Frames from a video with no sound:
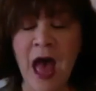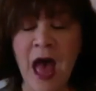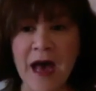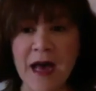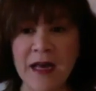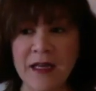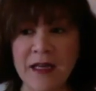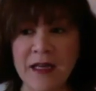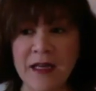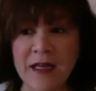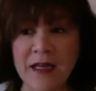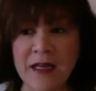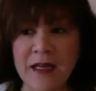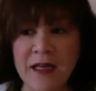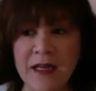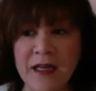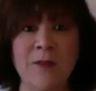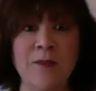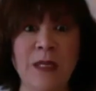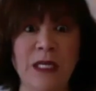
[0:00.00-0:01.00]
as
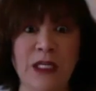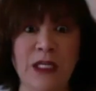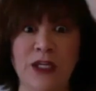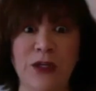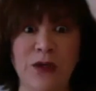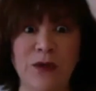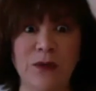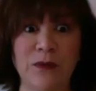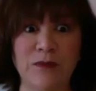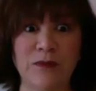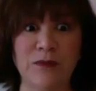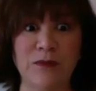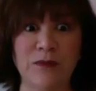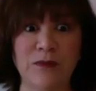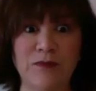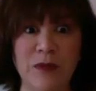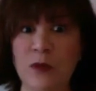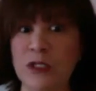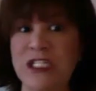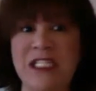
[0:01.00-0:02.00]
it's a meet cute.
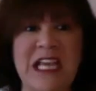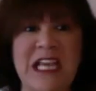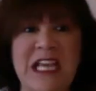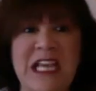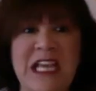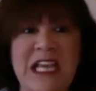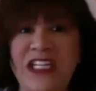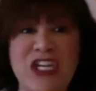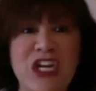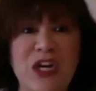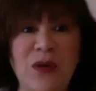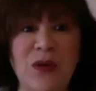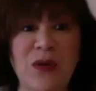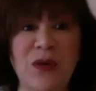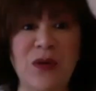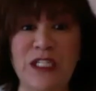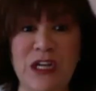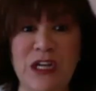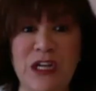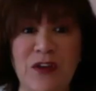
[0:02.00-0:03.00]
We're just getting to know
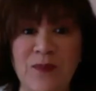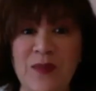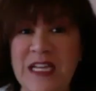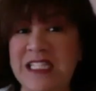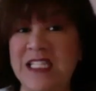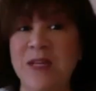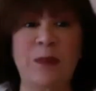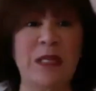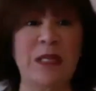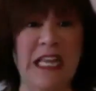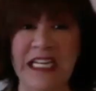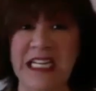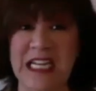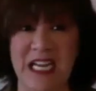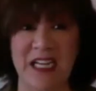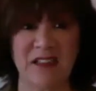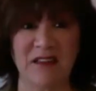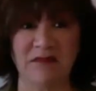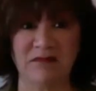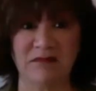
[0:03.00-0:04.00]
each other. It's a play
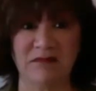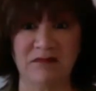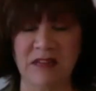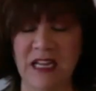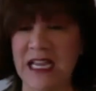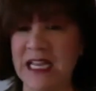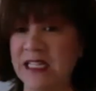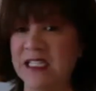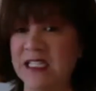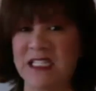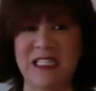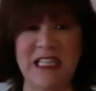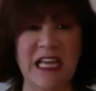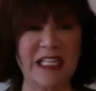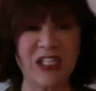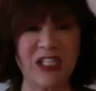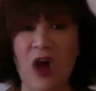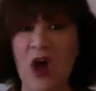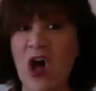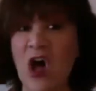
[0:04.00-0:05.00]
date.
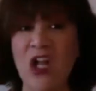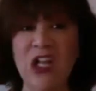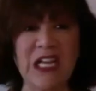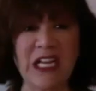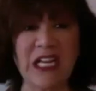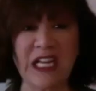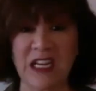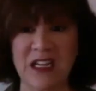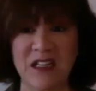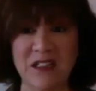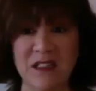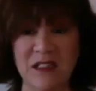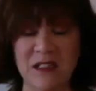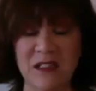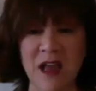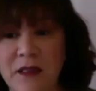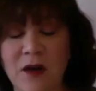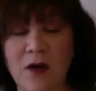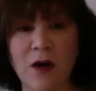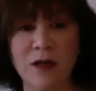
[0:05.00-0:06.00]
That's all it is.
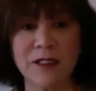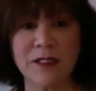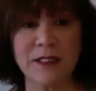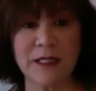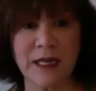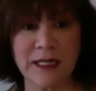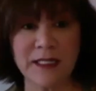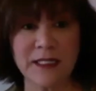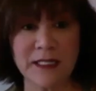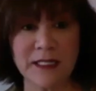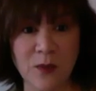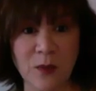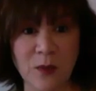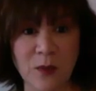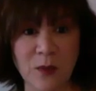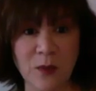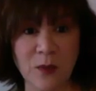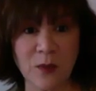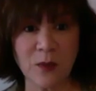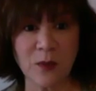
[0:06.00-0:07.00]
There are sites that
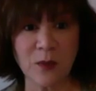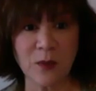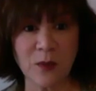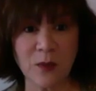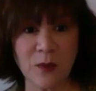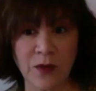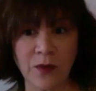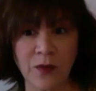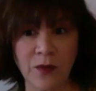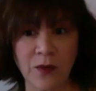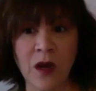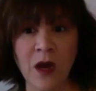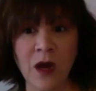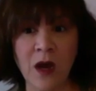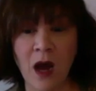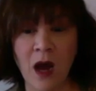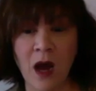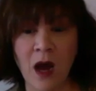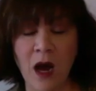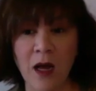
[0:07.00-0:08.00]
will help you.
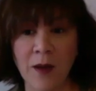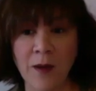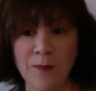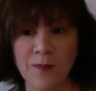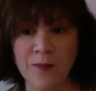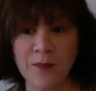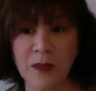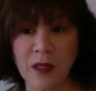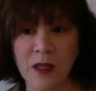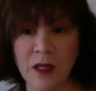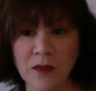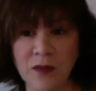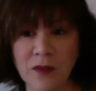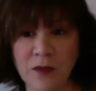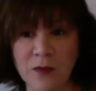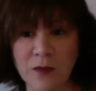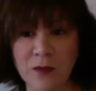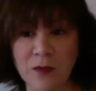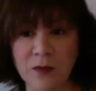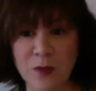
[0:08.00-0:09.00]

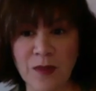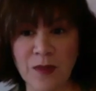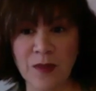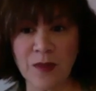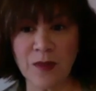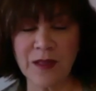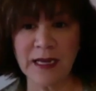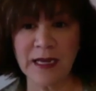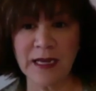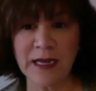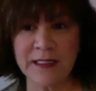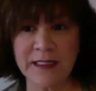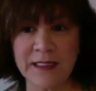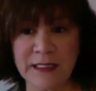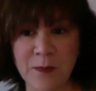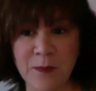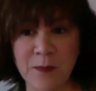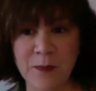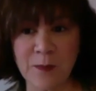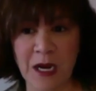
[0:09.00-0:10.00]
There's one that I
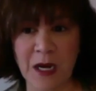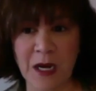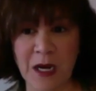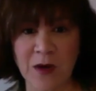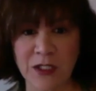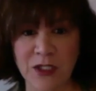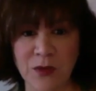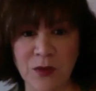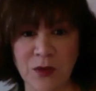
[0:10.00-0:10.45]
send parents